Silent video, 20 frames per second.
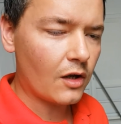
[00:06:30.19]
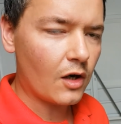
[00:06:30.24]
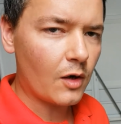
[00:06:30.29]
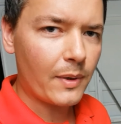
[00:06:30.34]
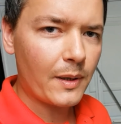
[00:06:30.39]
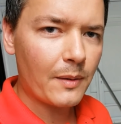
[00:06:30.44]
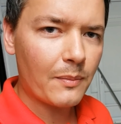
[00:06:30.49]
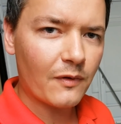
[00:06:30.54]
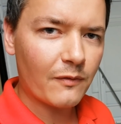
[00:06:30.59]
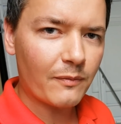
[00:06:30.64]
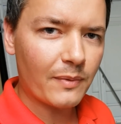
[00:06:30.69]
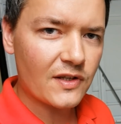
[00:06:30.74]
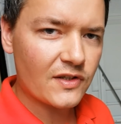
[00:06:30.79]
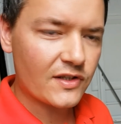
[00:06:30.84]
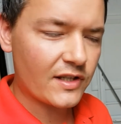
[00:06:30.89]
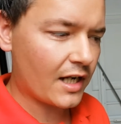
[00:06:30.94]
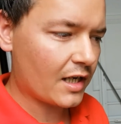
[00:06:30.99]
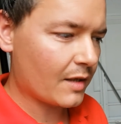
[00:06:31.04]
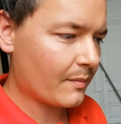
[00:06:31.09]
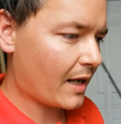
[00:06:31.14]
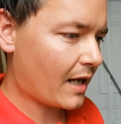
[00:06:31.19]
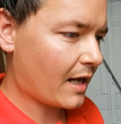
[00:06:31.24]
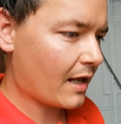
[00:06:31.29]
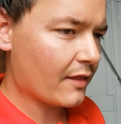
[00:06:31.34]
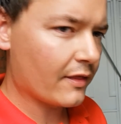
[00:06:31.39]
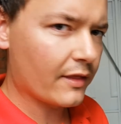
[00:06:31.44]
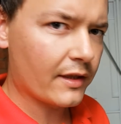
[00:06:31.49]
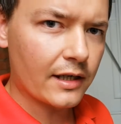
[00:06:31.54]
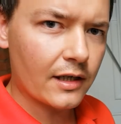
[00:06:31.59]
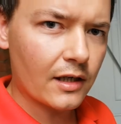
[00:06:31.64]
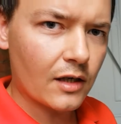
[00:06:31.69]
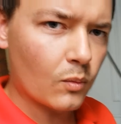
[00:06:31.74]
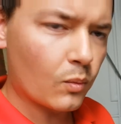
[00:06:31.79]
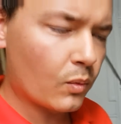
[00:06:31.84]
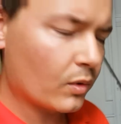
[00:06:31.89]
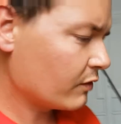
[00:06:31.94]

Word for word: A lot of people have been saying about the uh,